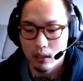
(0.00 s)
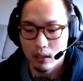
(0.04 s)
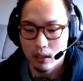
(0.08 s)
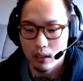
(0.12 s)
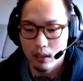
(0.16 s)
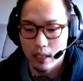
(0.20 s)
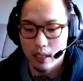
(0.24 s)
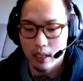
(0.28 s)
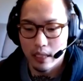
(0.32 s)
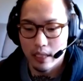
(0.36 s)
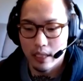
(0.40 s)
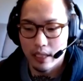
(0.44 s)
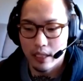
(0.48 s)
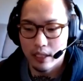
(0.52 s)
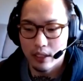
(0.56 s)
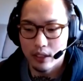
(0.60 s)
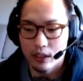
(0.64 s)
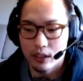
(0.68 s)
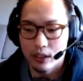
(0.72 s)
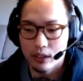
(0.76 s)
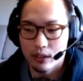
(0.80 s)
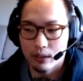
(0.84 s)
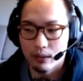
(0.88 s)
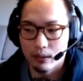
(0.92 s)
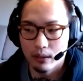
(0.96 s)
It
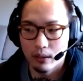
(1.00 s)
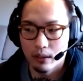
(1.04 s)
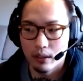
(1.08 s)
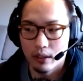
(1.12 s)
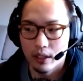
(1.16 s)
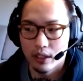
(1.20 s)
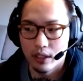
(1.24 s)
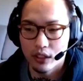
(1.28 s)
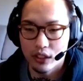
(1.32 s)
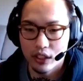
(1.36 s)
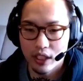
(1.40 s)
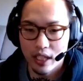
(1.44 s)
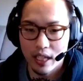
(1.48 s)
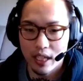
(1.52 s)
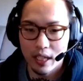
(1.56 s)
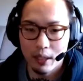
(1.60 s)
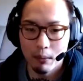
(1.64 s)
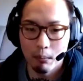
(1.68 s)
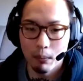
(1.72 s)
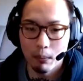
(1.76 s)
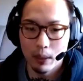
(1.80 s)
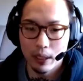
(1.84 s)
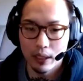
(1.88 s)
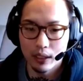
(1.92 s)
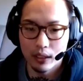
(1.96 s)
is the same,
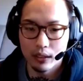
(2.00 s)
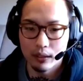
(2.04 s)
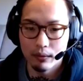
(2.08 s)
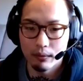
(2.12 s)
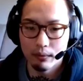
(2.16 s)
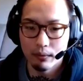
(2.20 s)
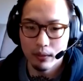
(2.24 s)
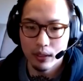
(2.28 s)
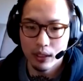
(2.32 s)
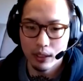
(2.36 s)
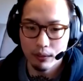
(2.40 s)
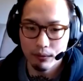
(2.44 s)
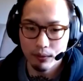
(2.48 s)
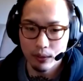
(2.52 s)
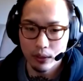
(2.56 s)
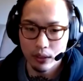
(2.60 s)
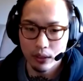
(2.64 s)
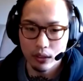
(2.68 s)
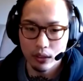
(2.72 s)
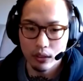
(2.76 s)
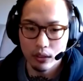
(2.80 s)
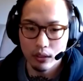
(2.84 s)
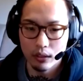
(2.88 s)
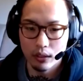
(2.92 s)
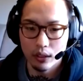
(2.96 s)
but it's different.
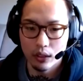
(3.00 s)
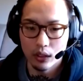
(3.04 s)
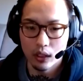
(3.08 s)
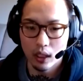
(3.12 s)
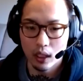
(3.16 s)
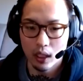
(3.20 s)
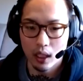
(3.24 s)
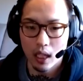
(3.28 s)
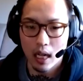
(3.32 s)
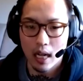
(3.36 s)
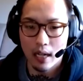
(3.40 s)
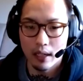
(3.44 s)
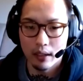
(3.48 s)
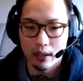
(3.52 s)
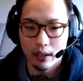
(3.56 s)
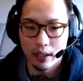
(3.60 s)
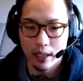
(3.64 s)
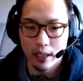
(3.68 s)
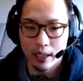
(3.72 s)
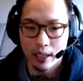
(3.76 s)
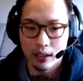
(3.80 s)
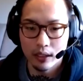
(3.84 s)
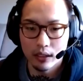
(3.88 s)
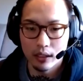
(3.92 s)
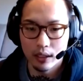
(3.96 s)
There's a lot of
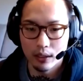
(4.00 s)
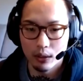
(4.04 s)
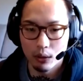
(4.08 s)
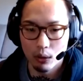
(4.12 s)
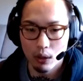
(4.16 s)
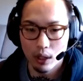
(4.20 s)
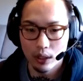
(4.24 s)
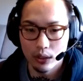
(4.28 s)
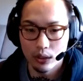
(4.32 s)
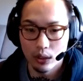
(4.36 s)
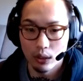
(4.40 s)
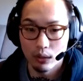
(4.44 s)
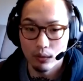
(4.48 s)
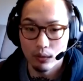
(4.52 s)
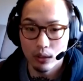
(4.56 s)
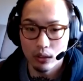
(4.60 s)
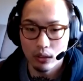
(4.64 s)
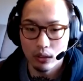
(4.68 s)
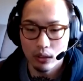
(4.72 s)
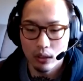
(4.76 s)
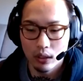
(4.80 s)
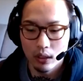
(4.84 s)
things that cross over